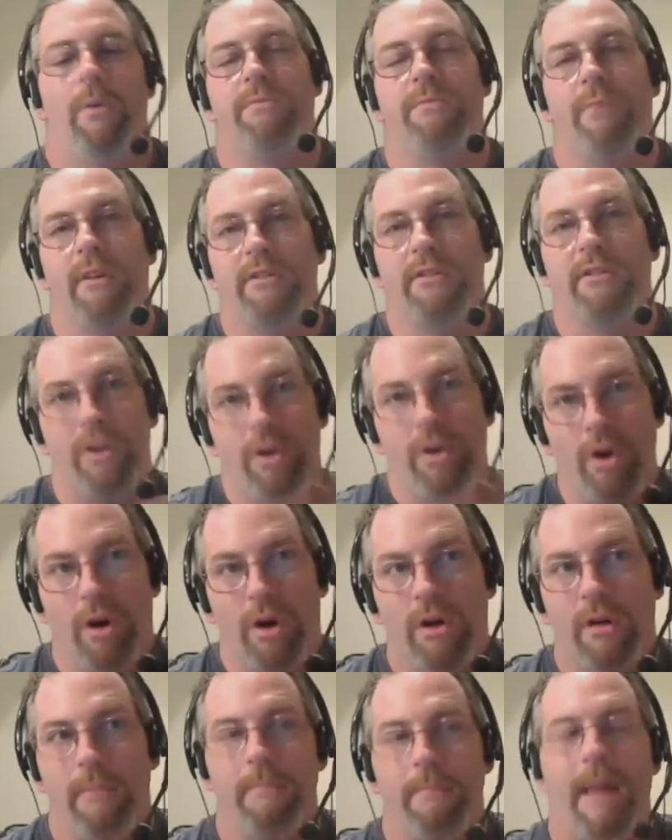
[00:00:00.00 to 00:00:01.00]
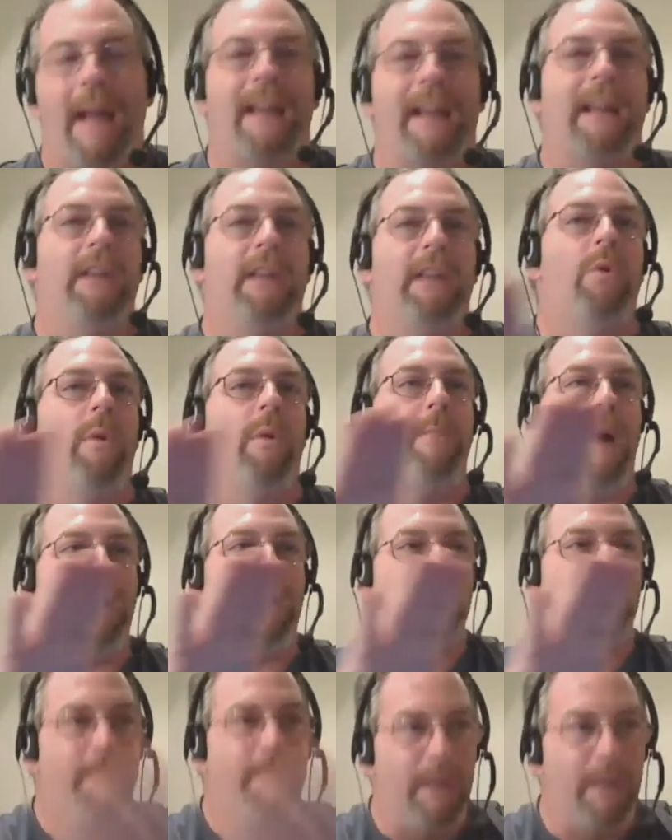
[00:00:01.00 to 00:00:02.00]
Which brings the Nook back into a
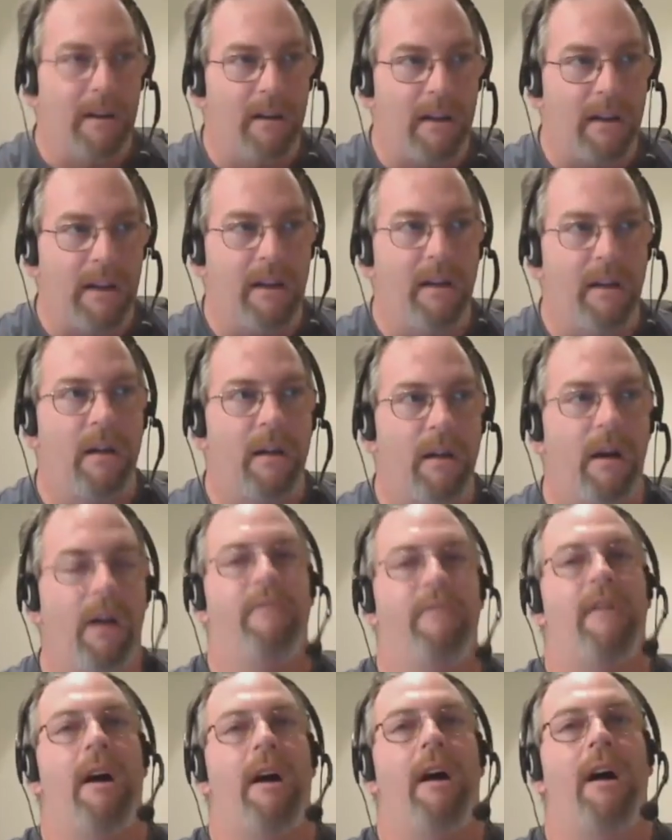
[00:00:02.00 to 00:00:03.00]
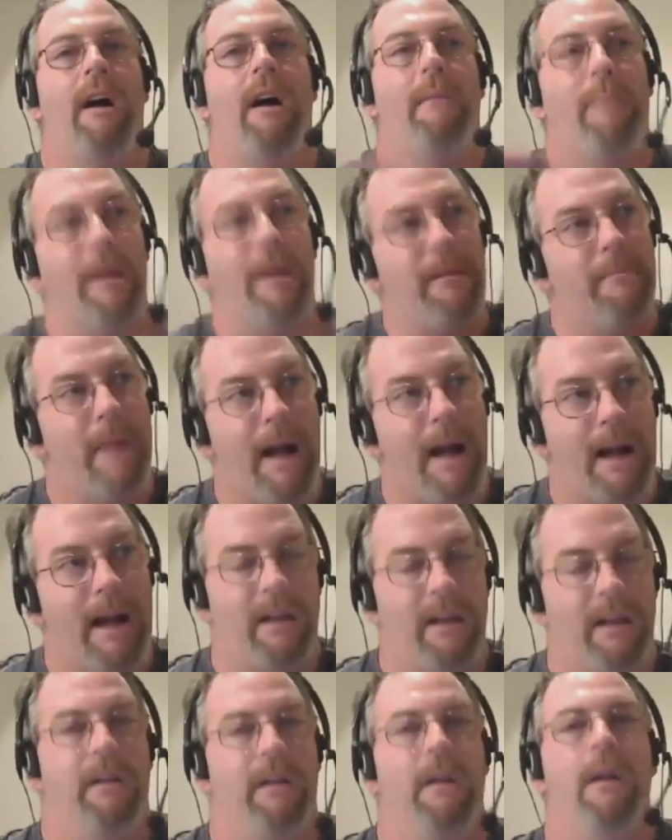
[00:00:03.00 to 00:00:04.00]
possibility of might
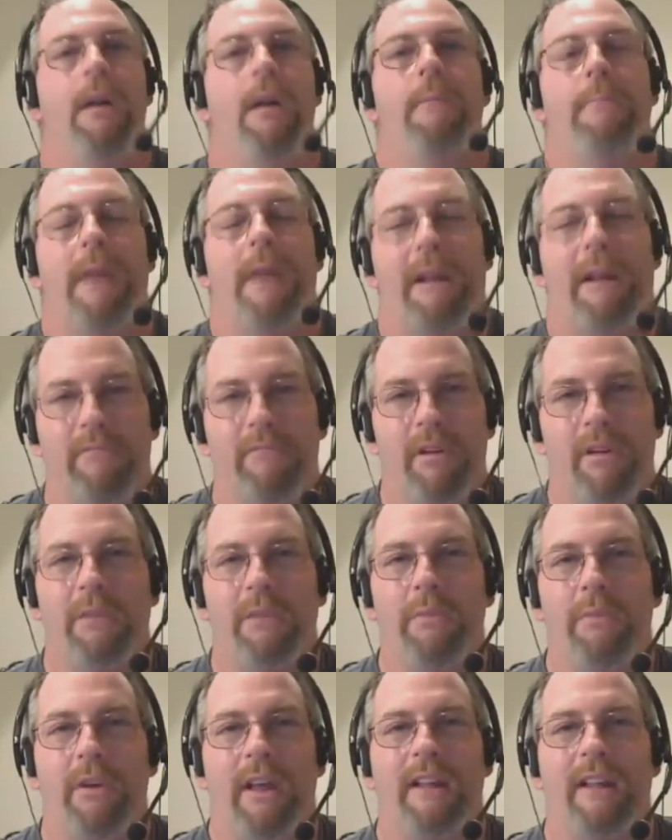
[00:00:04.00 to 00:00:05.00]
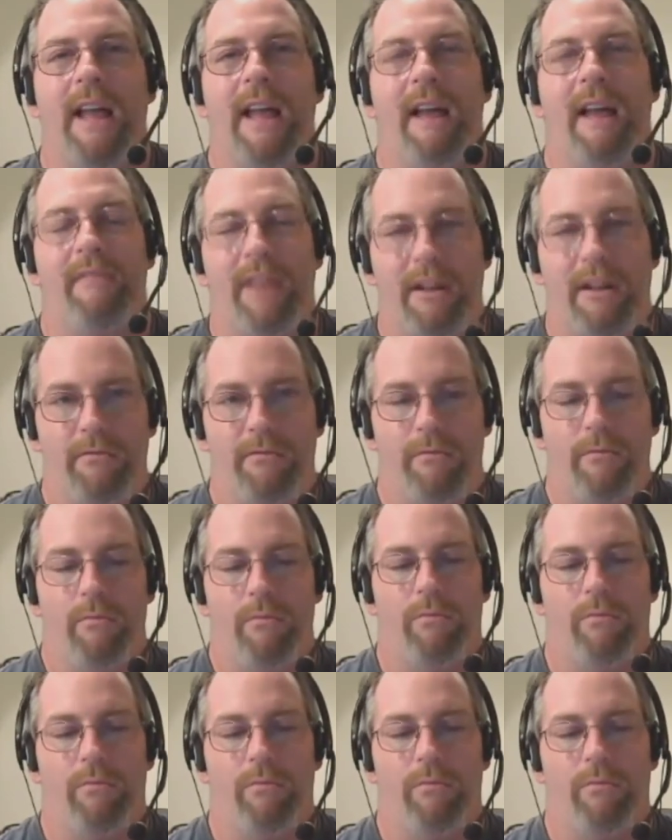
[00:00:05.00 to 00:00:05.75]
buying. But I really would like to have that,